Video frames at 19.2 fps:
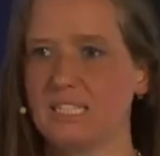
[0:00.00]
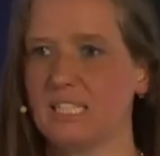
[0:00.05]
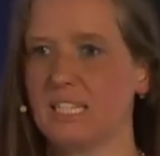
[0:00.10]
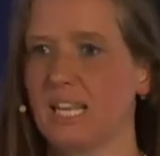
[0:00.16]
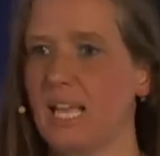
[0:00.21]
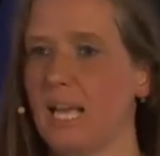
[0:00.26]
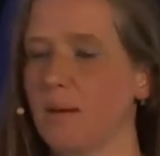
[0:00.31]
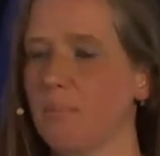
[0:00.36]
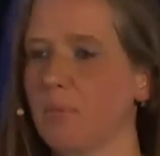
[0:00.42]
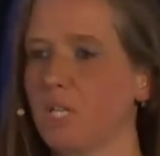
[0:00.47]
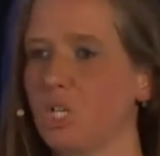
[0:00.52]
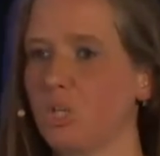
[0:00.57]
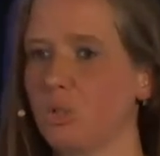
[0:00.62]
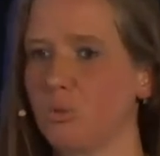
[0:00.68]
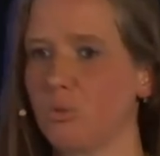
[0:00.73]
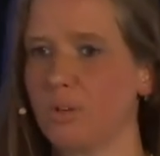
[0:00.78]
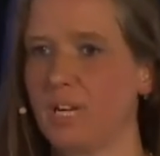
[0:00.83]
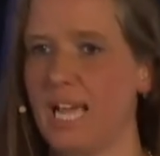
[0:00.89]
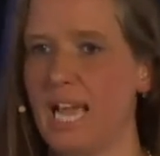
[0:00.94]
in
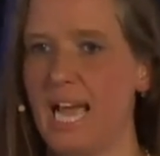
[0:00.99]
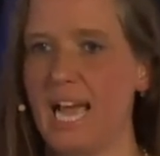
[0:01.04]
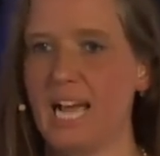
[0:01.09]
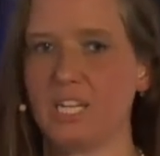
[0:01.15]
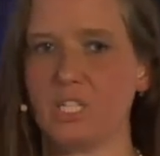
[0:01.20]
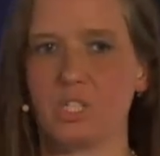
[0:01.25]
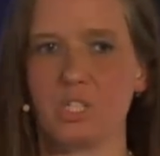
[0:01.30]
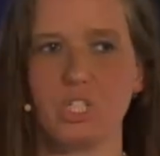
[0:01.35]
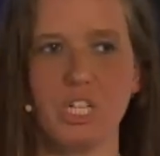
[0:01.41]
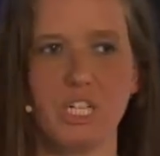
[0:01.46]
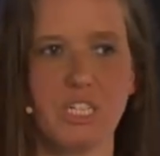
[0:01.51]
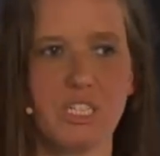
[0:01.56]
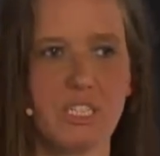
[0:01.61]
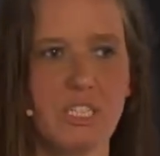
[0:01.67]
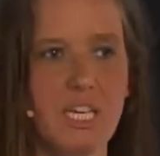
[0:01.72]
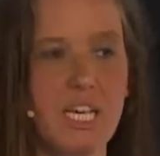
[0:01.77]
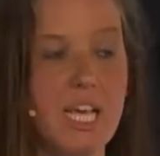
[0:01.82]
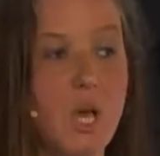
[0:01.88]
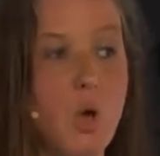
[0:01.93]
chemical reactions.
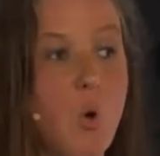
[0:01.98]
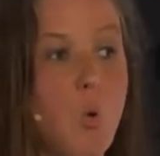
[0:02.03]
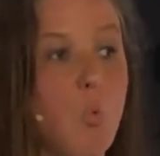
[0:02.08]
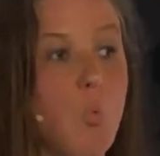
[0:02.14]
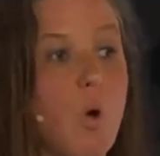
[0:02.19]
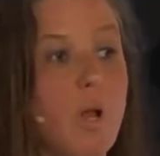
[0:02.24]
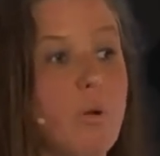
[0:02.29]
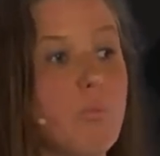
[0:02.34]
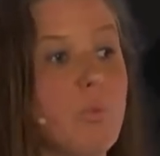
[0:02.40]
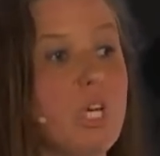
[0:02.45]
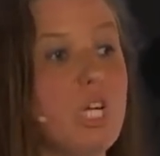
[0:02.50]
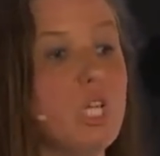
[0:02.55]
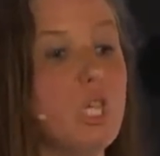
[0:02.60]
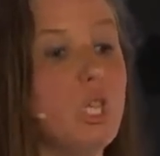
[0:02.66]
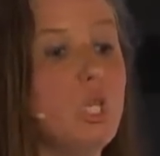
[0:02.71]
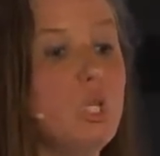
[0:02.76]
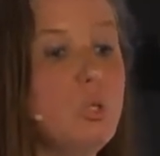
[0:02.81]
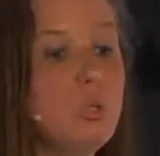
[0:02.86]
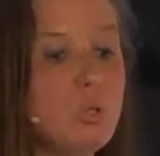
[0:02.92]
When we
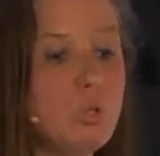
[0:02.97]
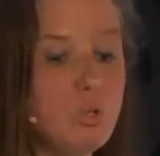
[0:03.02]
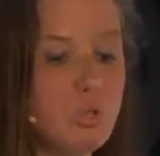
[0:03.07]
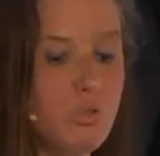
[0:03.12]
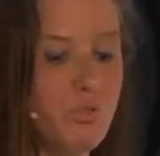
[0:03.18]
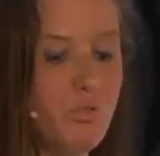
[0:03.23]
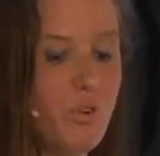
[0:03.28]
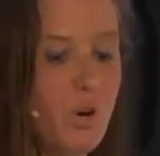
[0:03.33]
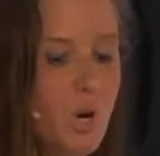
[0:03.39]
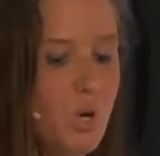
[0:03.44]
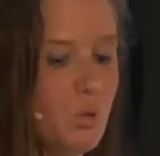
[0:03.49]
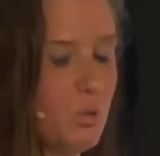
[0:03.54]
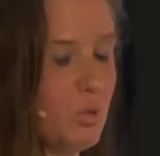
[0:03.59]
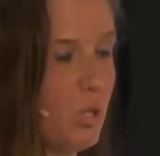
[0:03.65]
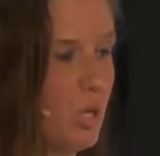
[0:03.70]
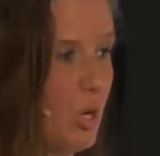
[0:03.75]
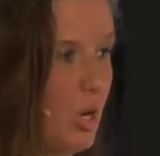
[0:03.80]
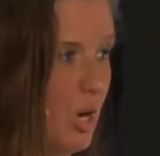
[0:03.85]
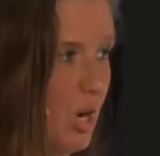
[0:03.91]
lose
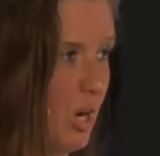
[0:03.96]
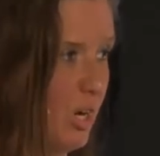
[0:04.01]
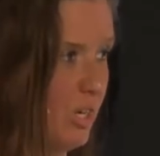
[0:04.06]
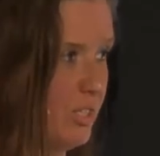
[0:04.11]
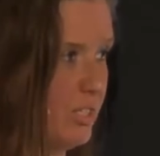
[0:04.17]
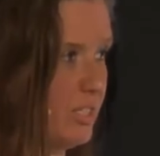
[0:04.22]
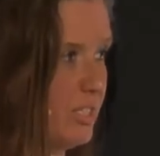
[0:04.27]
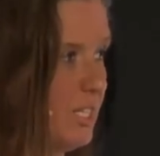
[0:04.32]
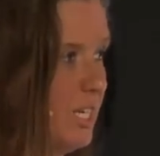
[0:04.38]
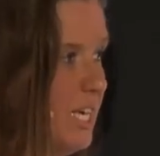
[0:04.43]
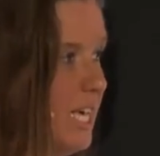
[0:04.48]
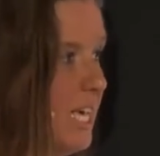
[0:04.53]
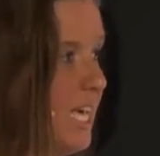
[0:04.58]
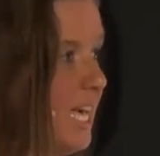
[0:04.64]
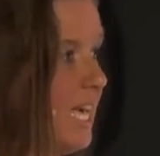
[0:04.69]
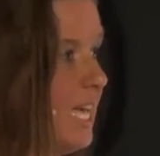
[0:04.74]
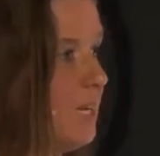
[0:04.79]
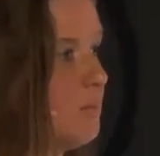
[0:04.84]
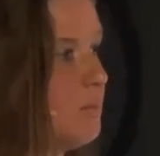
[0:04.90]
photons,
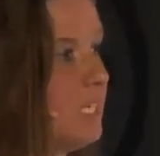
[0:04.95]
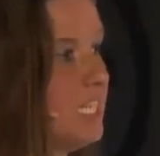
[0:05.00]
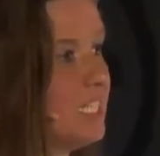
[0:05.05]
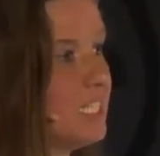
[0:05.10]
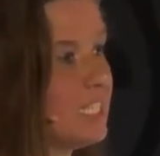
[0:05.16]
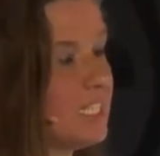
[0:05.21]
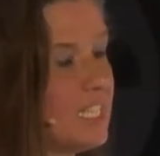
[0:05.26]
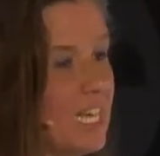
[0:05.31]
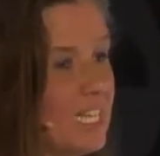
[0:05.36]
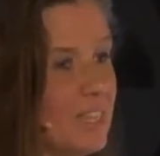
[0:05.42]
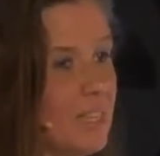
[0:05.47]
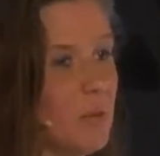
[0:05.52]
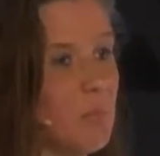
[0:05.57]
it means that the